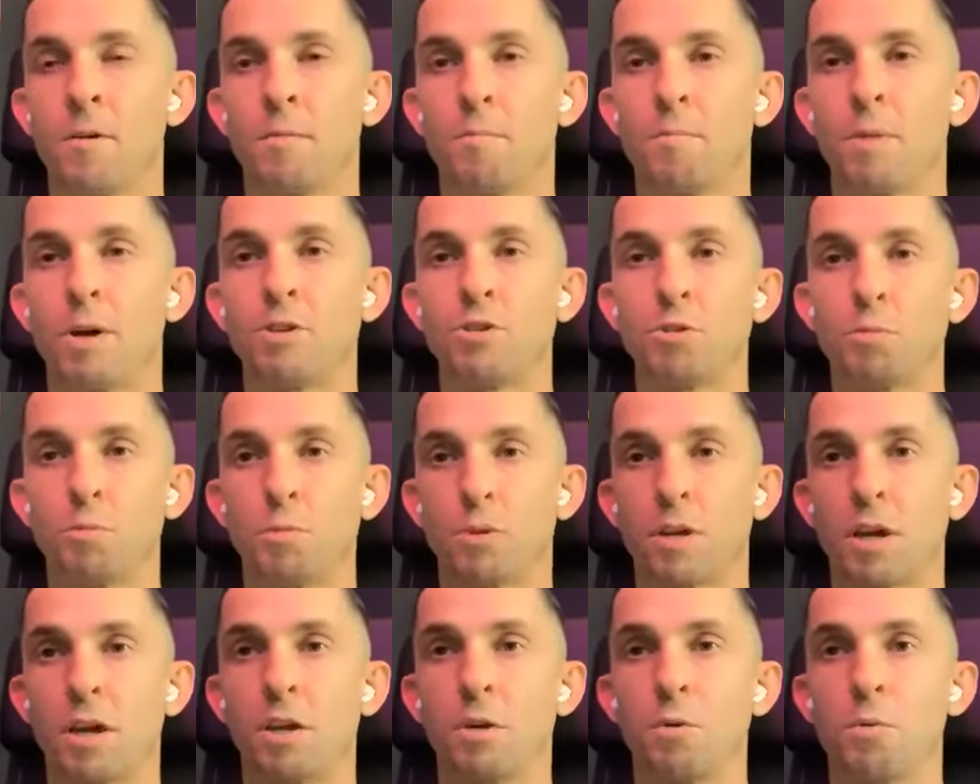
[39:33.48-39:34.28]
by
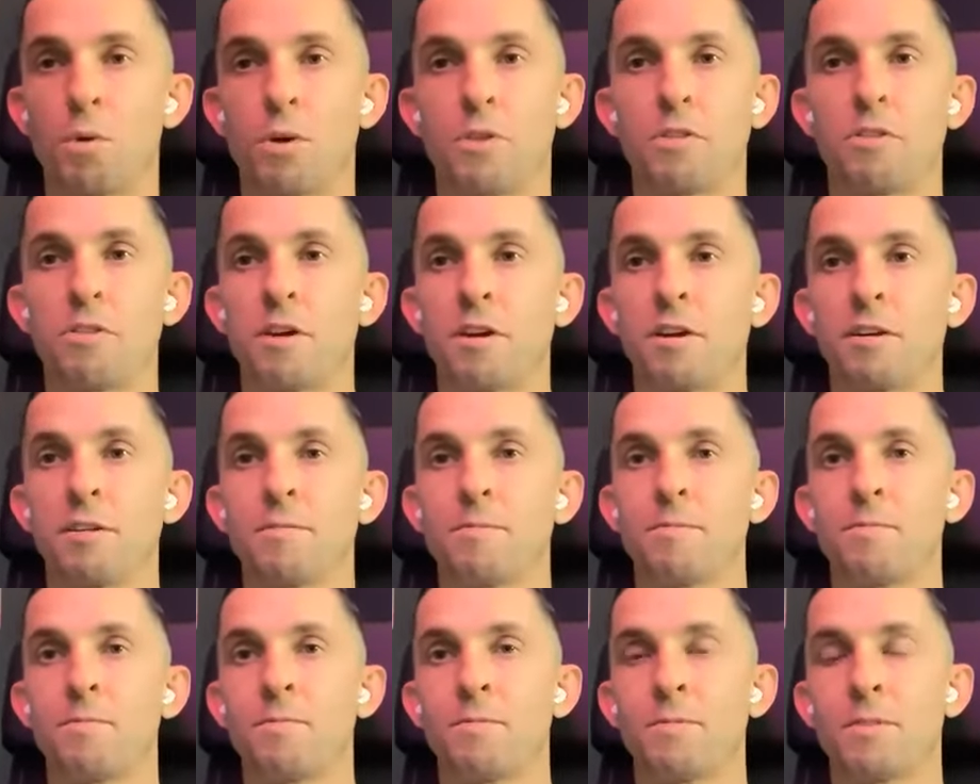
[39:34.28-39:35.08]
duplicating one thing,
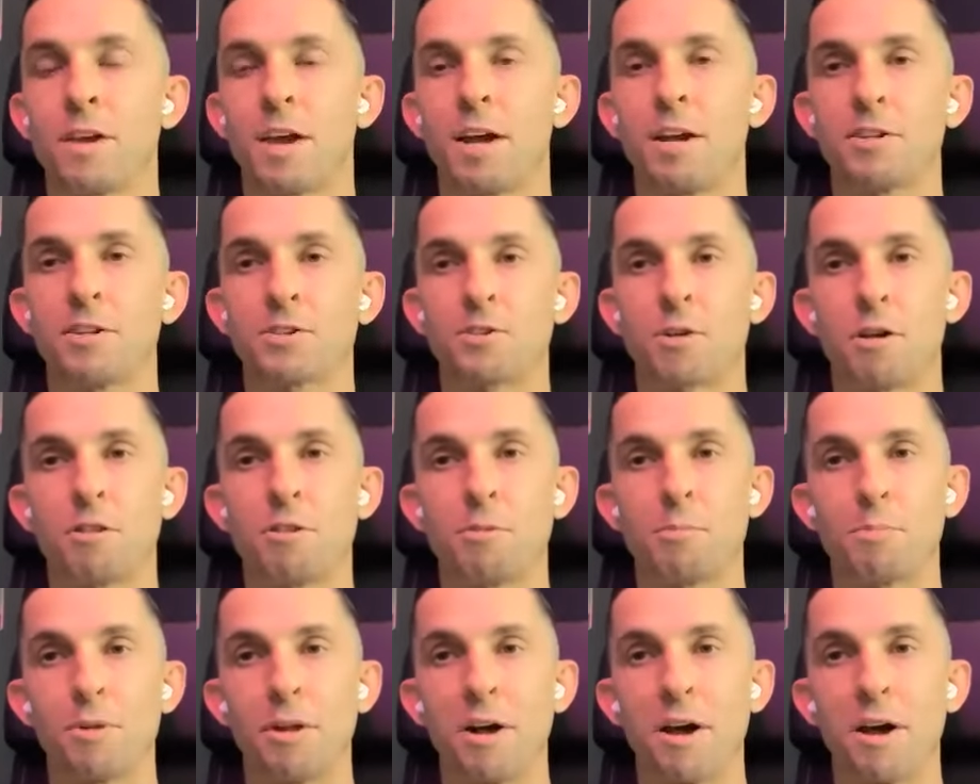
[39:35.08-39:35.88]
and it's called the
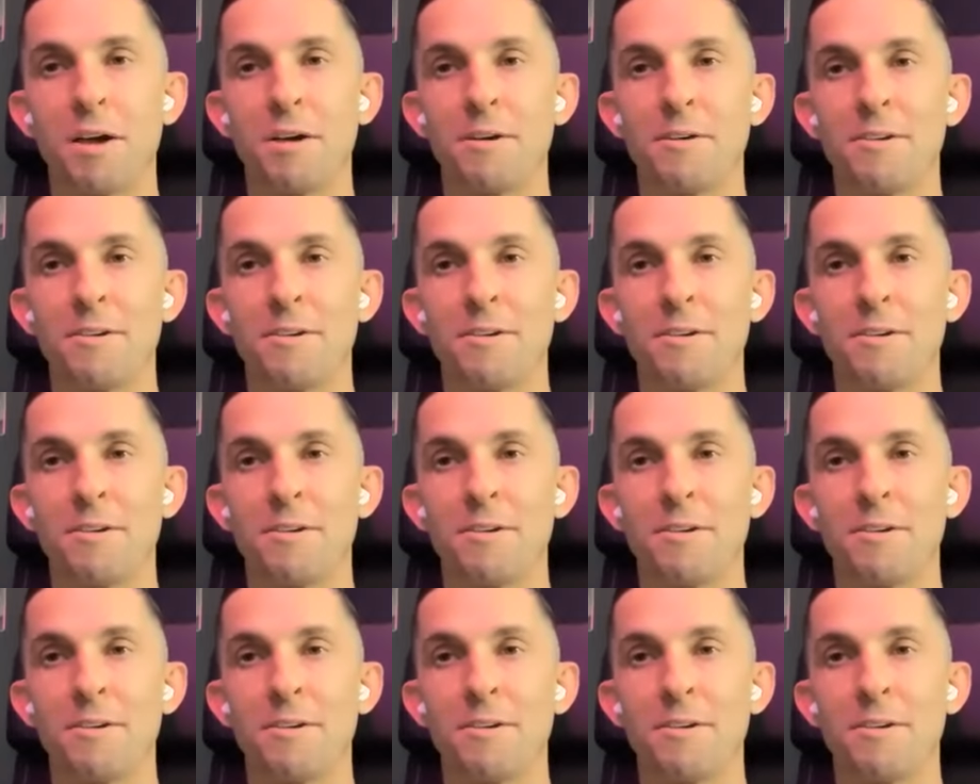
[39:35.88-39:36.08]
play.